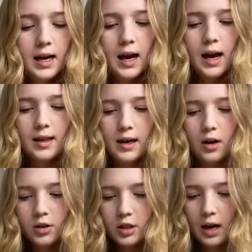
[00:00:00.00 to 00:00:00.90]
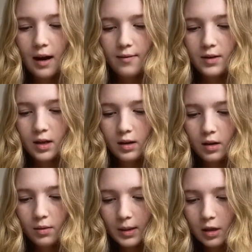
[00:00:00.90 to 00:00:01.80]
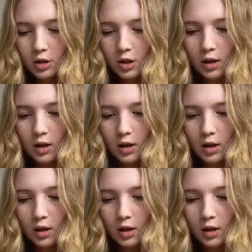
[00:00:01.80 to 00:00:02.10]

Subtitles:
And then I also have the, oh my gosh,